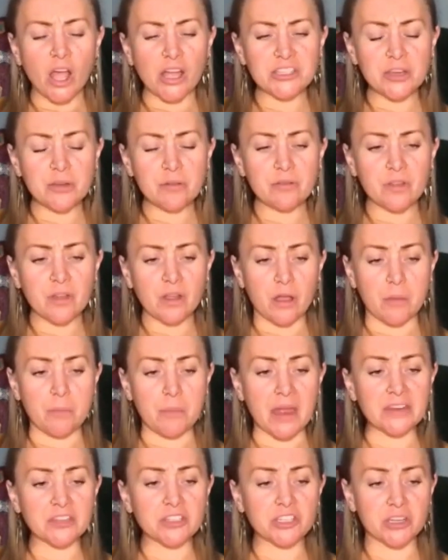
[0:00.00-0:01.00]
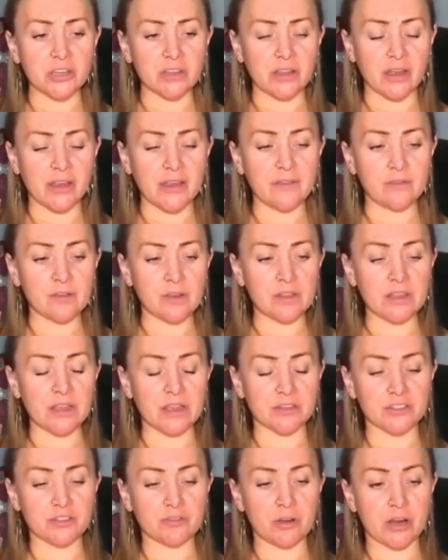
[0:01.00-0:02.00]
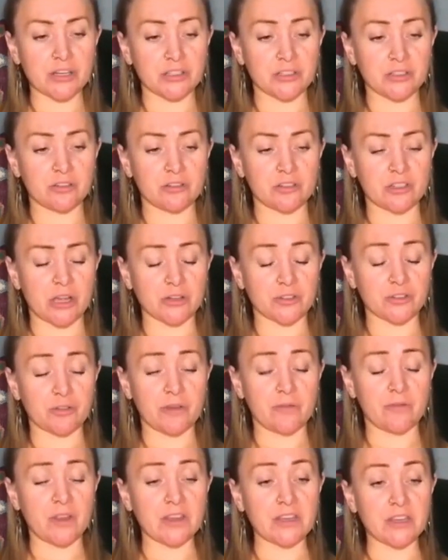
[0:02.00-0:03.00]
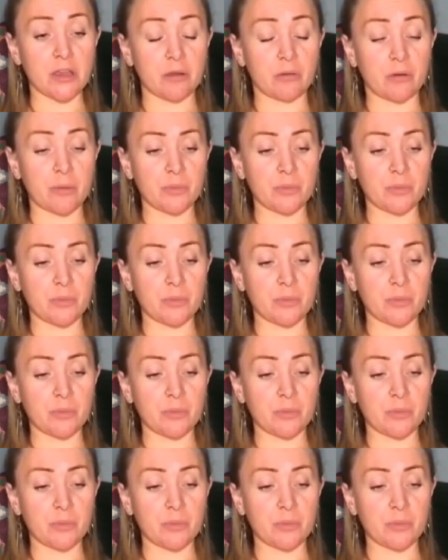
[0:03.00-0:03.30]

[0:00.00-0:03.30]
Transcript: I don't think I mentioned that even in the introductory video.